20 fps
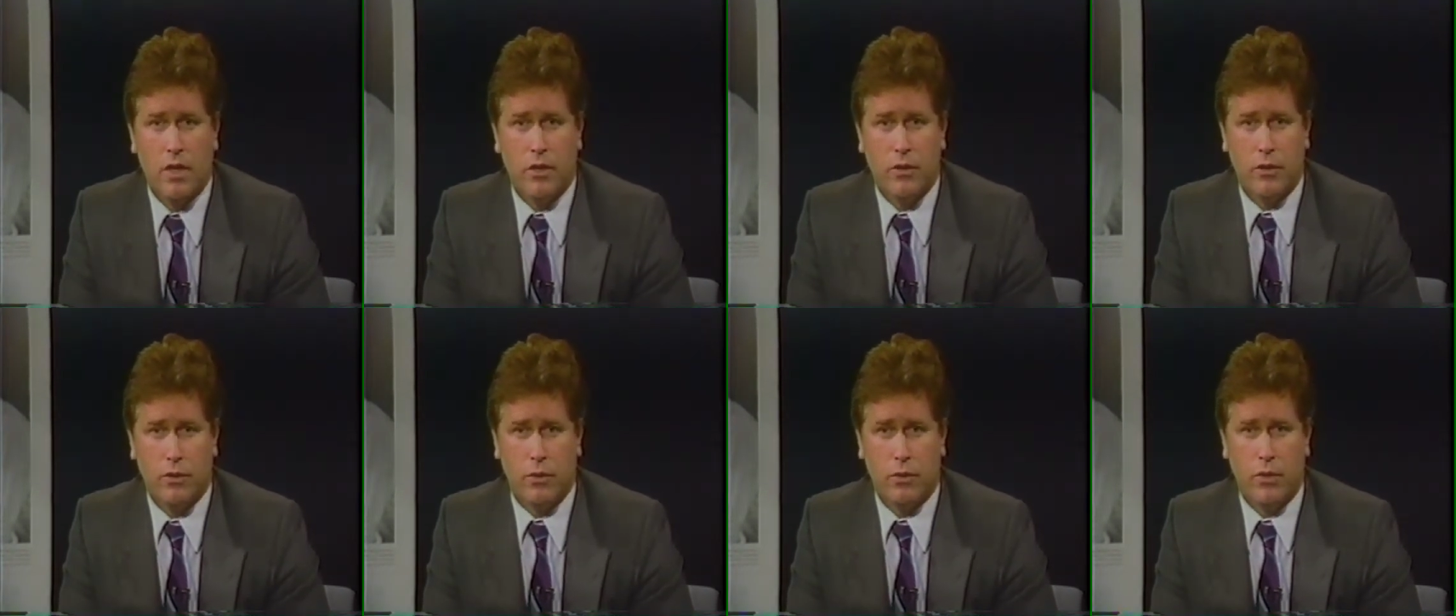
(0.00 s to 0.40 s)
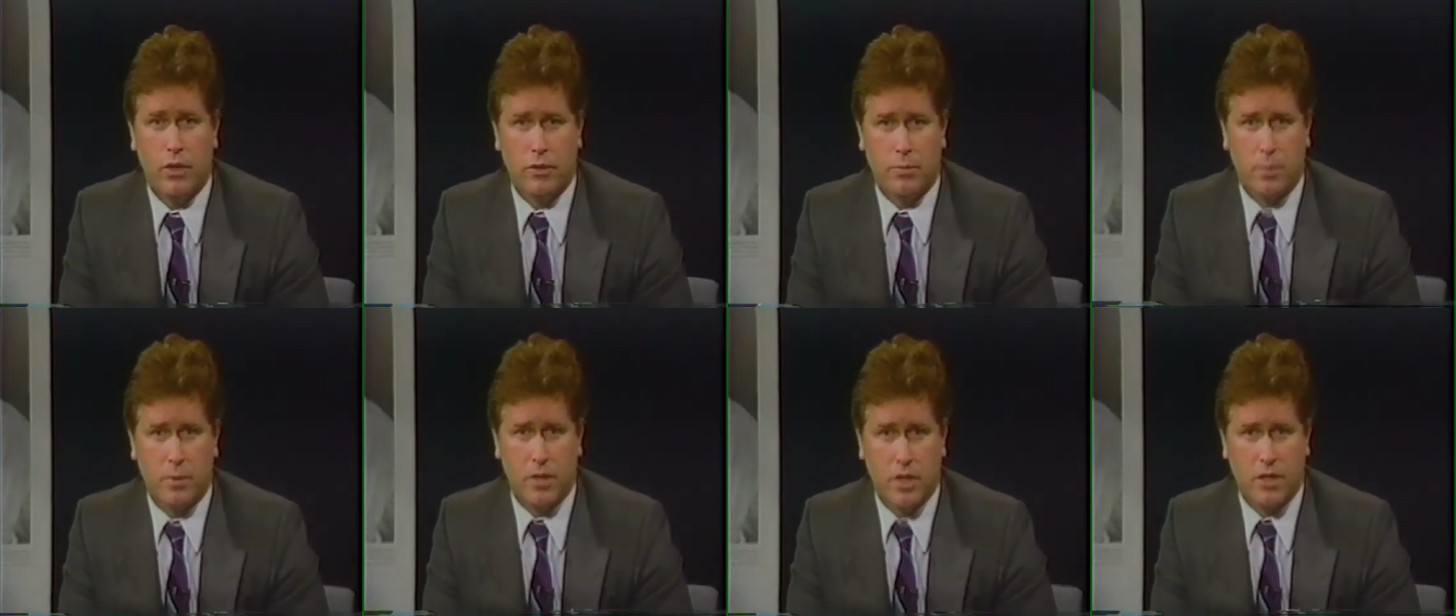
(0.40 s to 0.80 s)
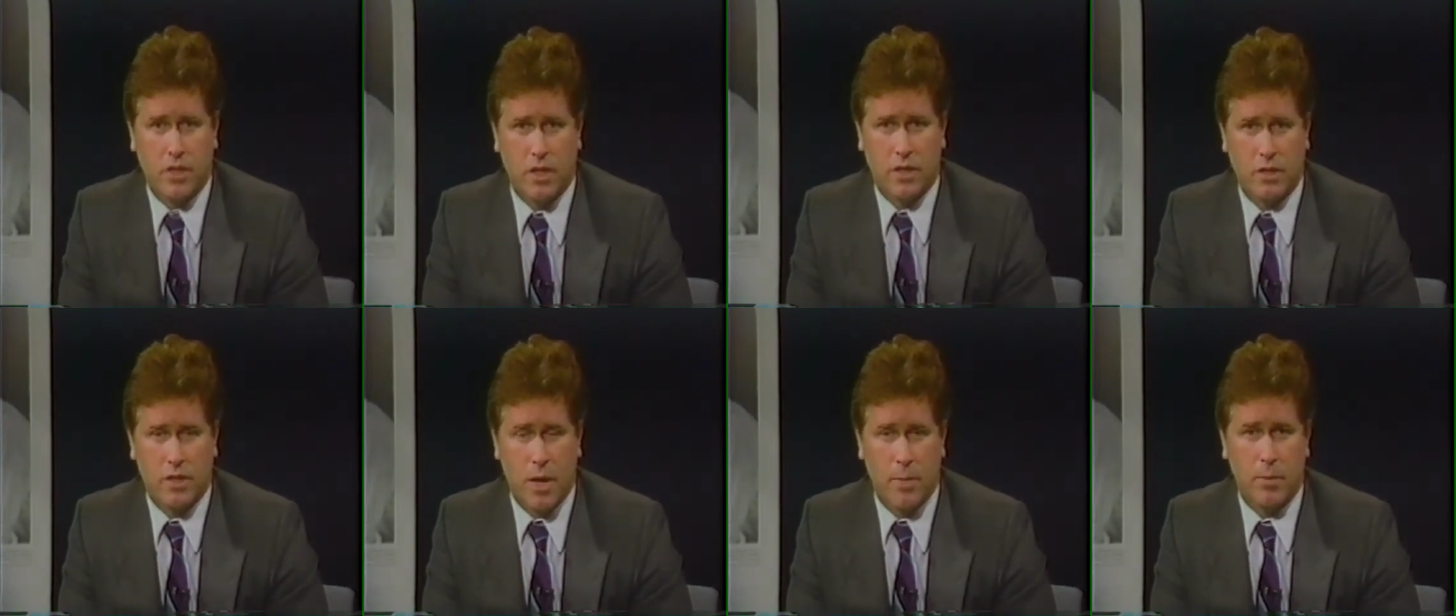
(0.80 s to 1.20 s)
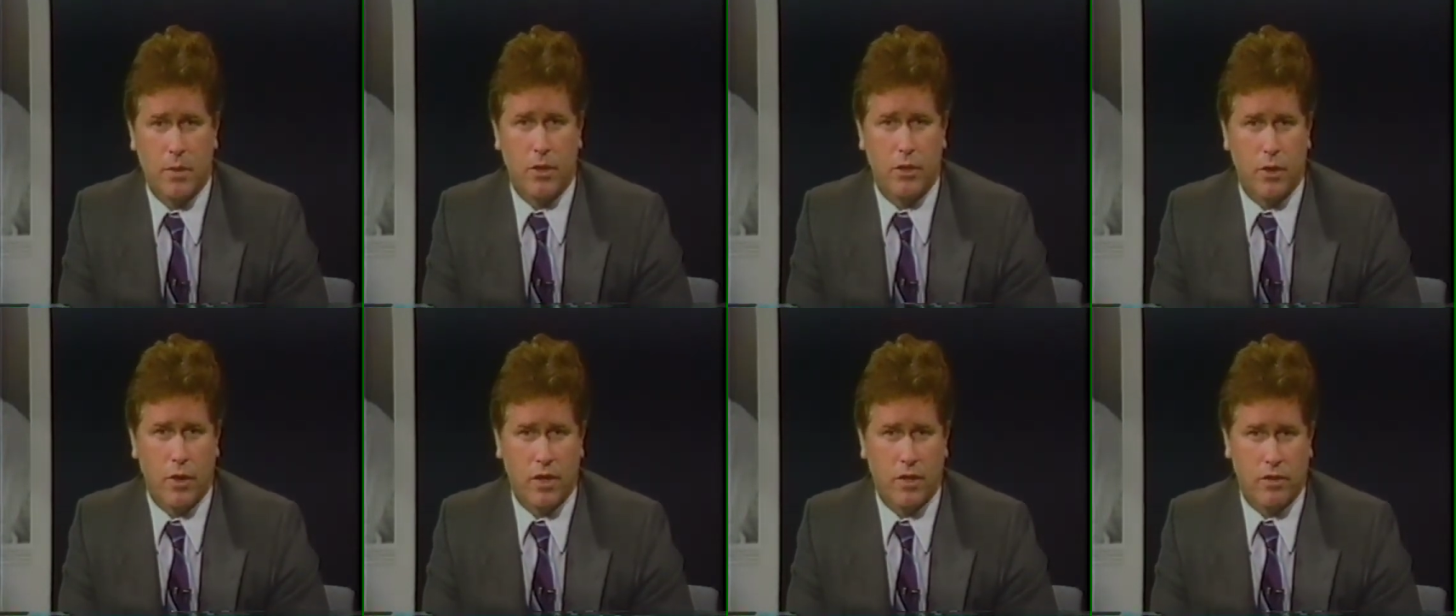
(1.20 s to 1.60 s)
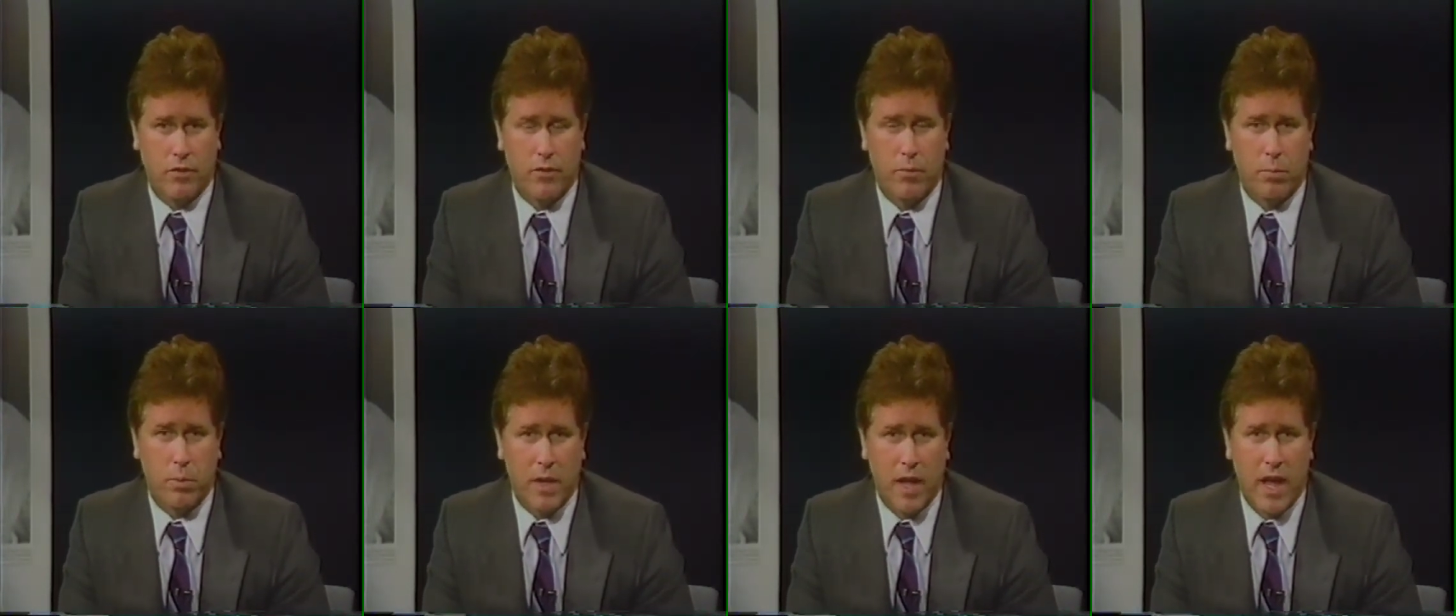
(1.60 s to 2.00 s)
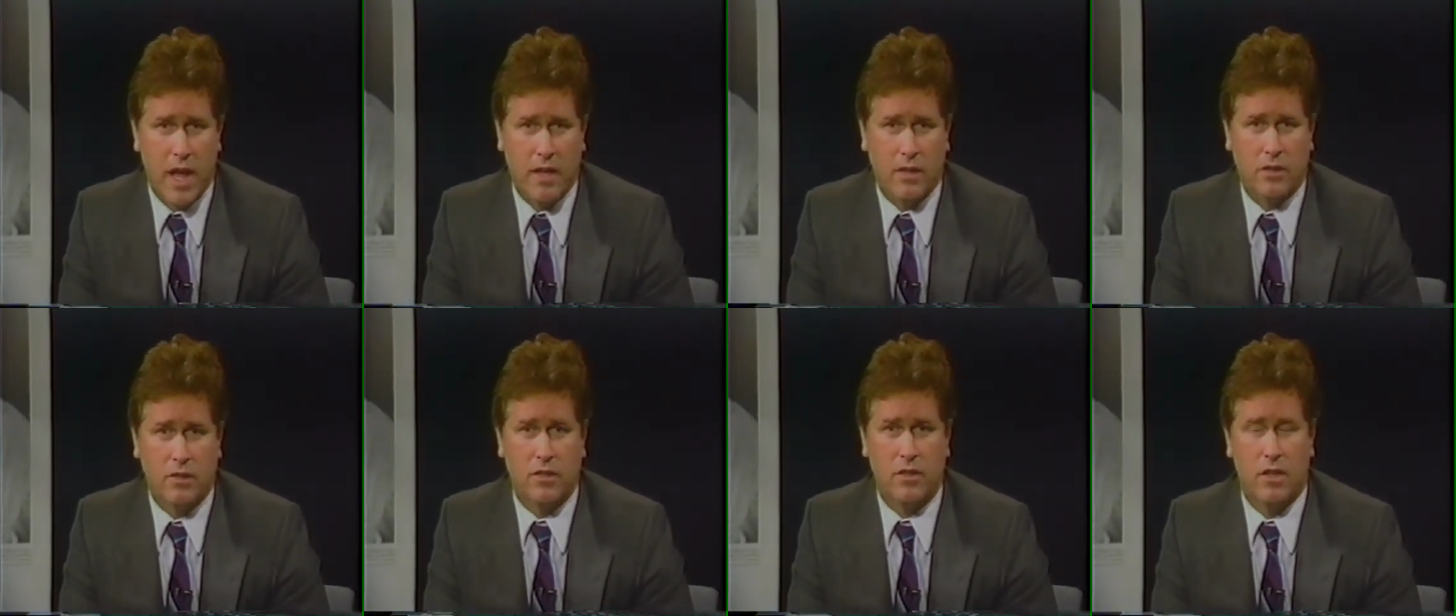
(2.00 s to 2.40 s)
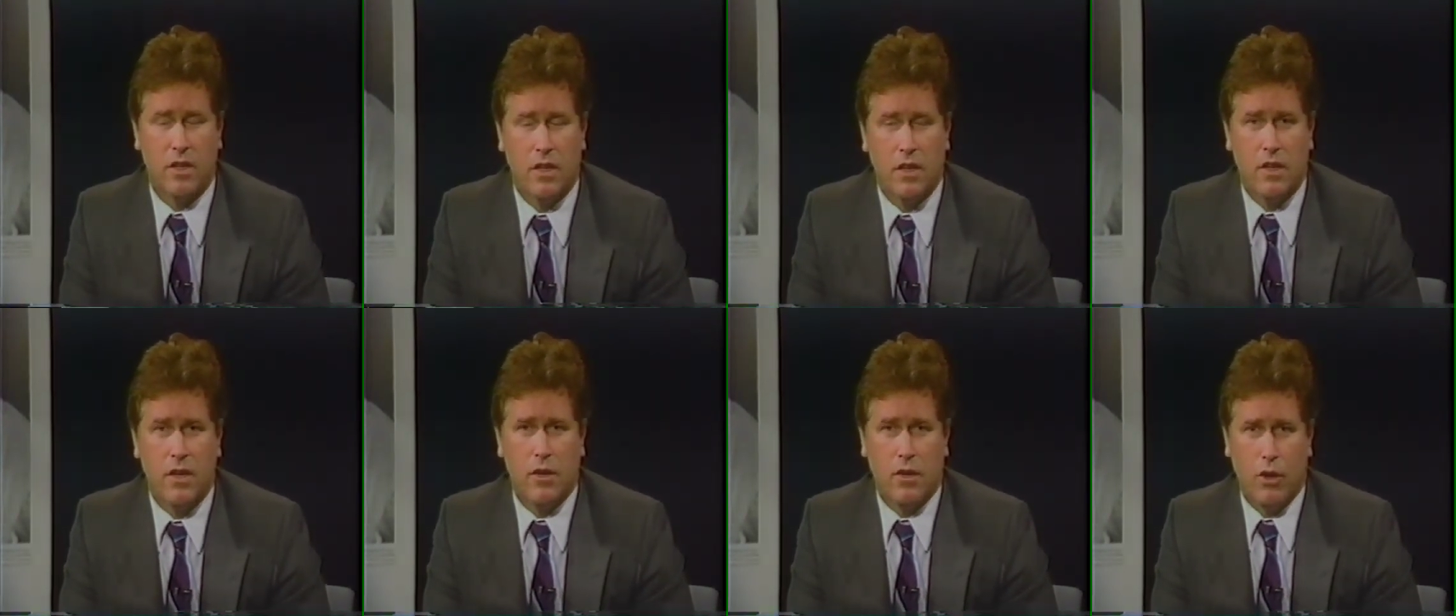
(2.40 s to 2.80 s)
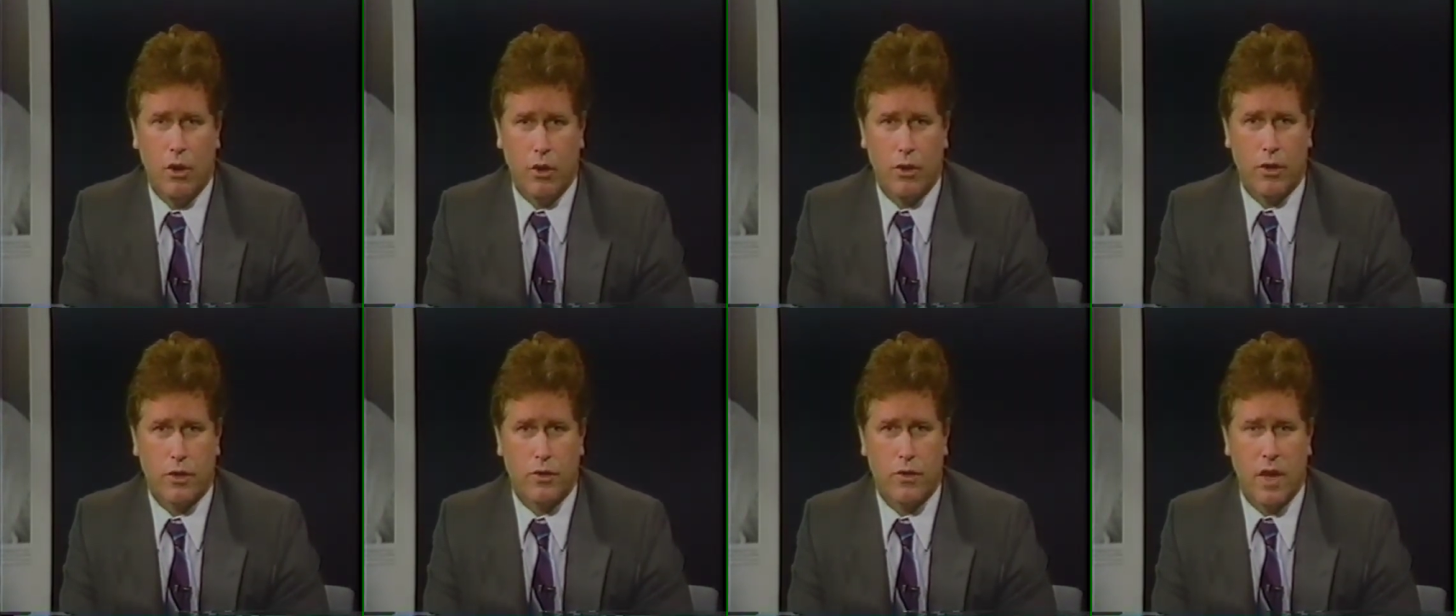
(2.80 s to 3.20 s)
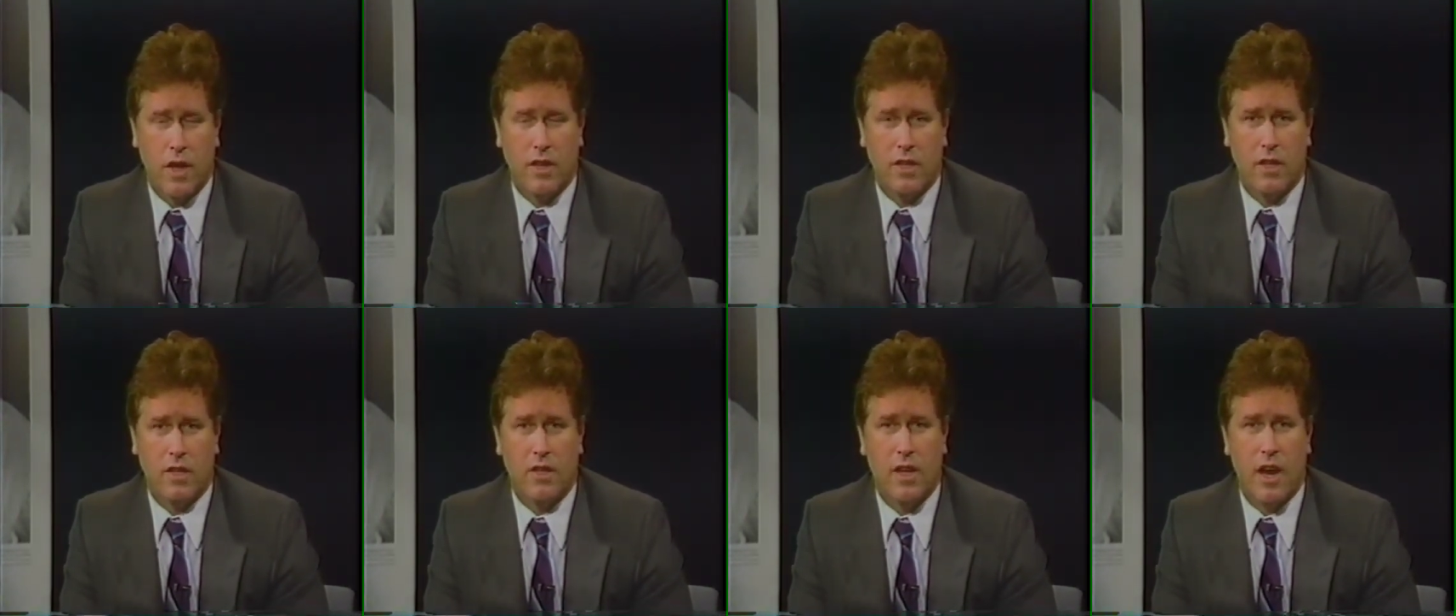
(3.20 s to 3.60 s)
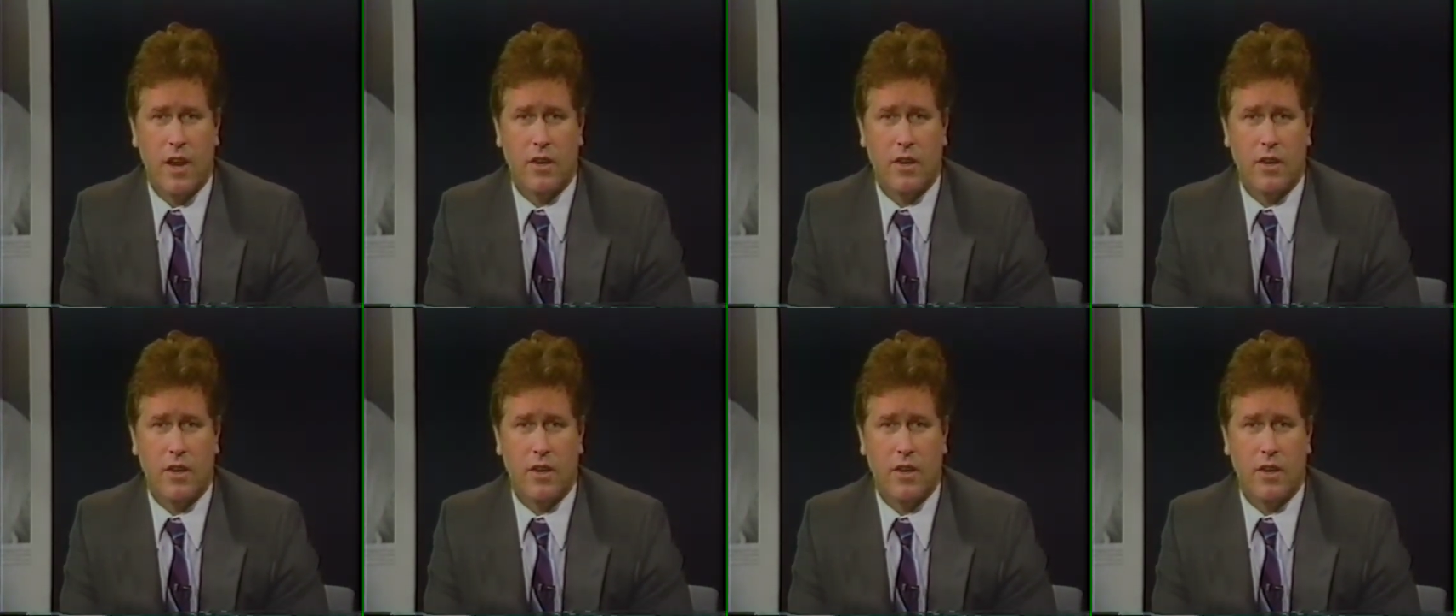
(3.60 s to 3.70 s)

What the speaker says: through his position as Deputy Director for Plans, orchestrated the entire